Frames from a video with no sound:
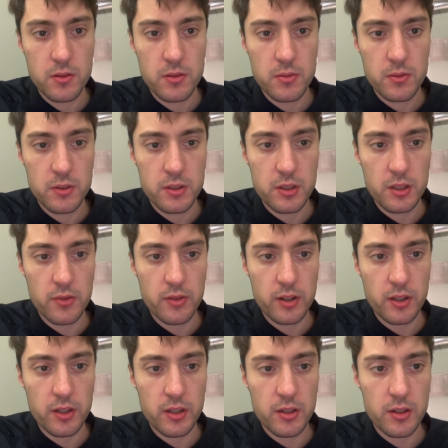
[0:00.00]
See if I
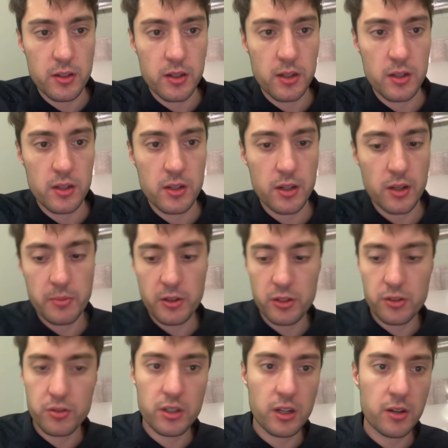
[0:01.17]
can, I'm gonna
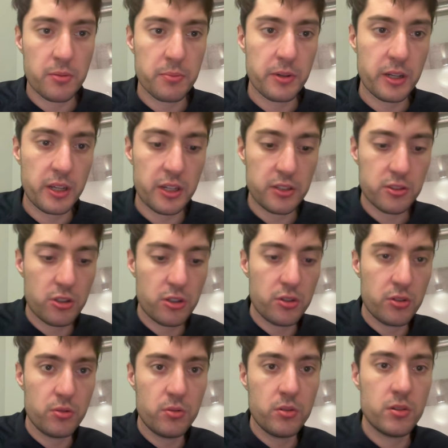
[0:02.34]
do company
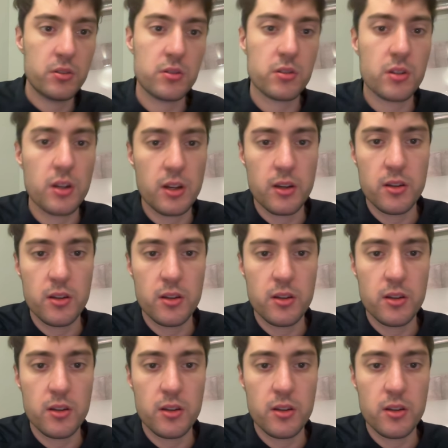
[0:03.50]
2, okay.